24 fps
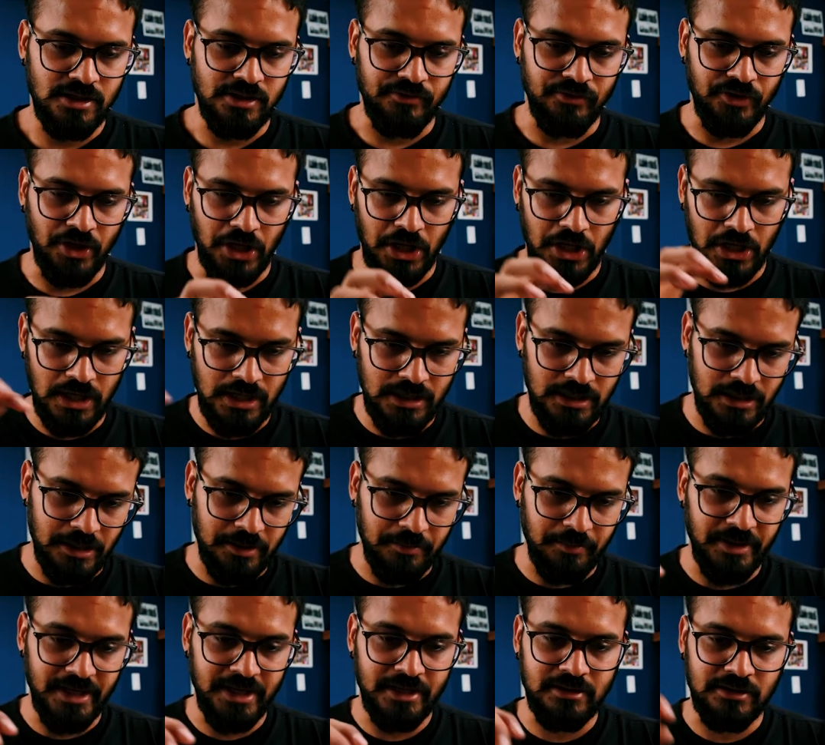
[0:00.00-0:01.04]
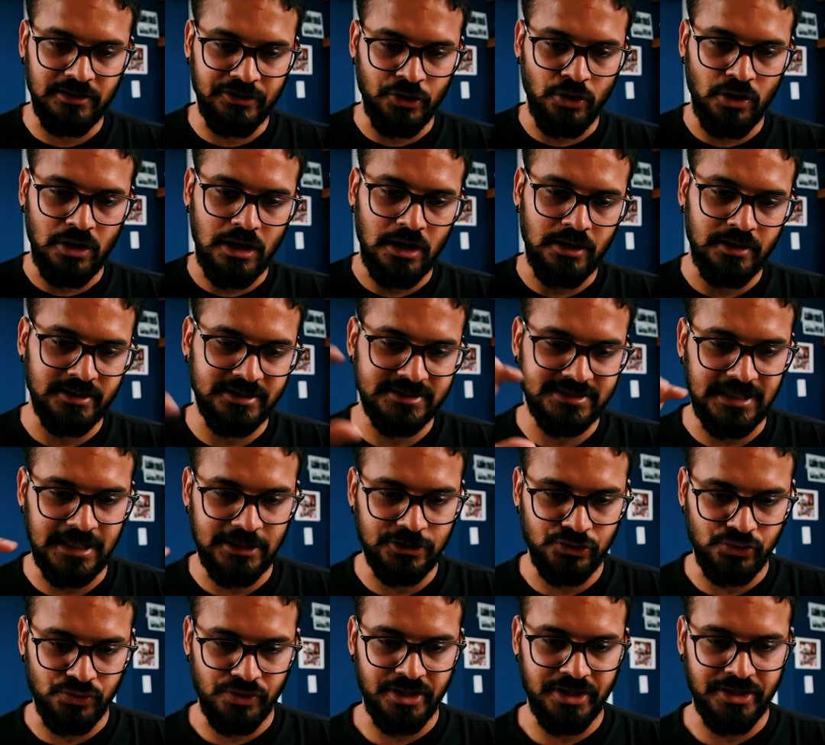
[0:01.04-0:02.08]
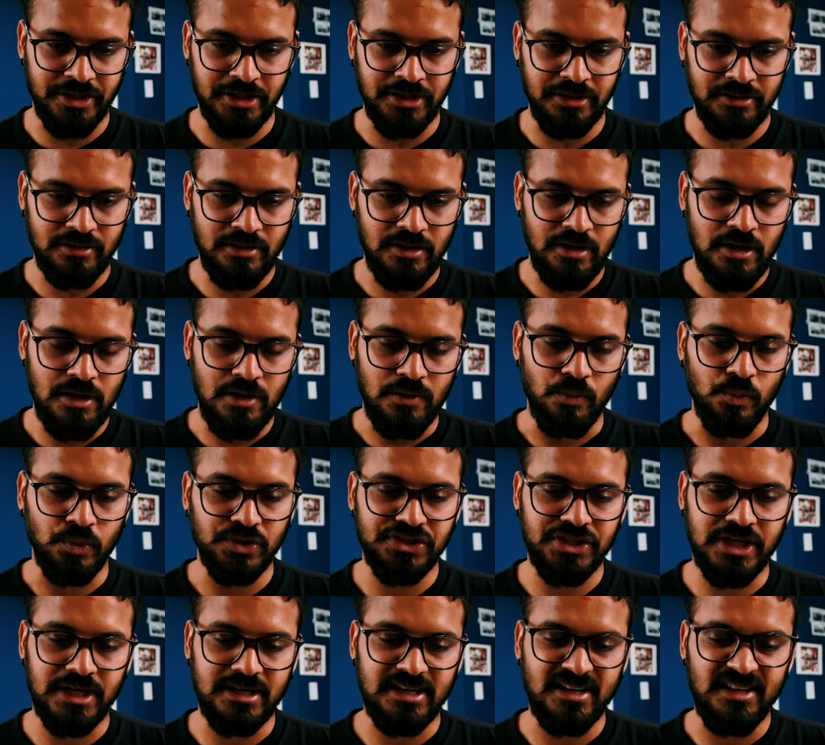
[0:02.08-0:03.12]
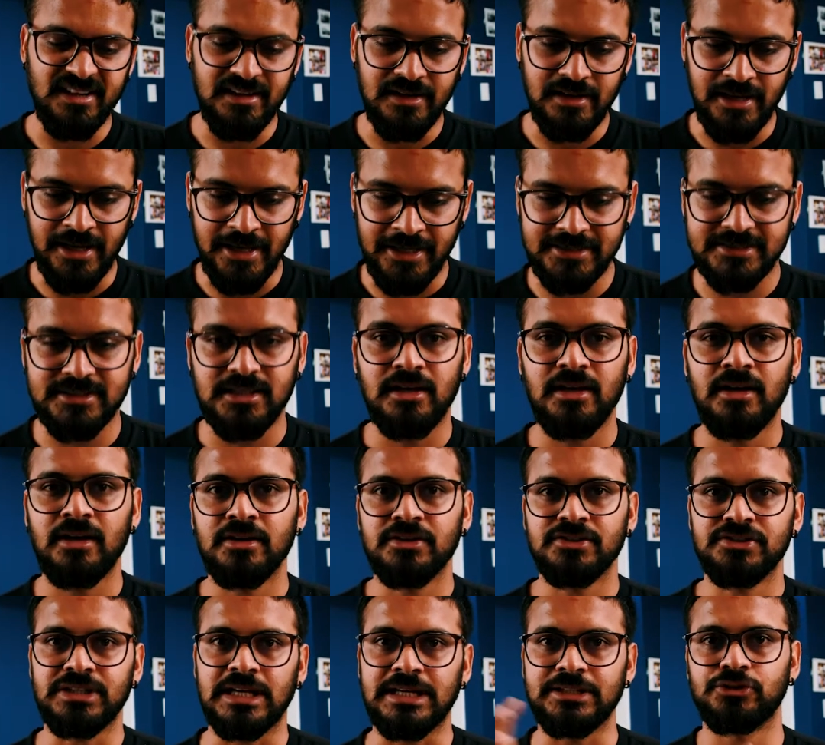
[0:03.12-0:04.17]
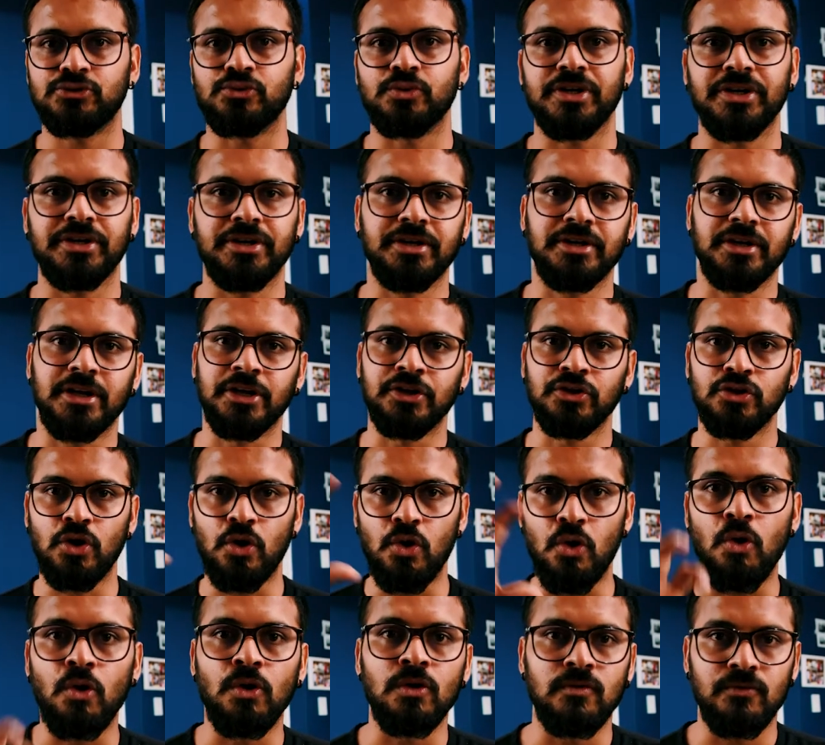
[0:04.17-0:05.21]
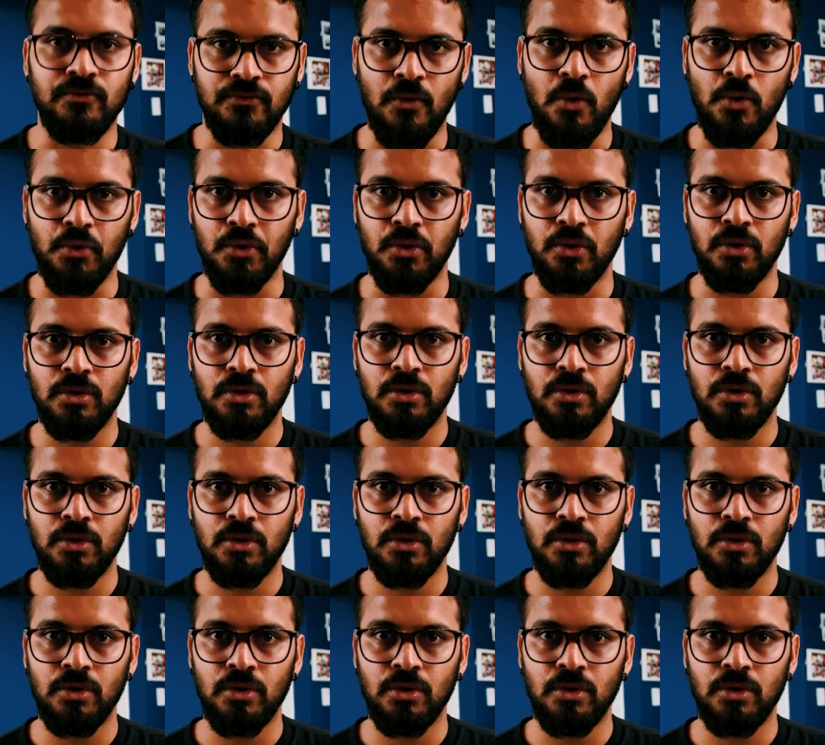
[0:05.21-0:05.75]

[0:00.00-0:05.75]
the color, make your color saturated, which are less saturated in the whole photo.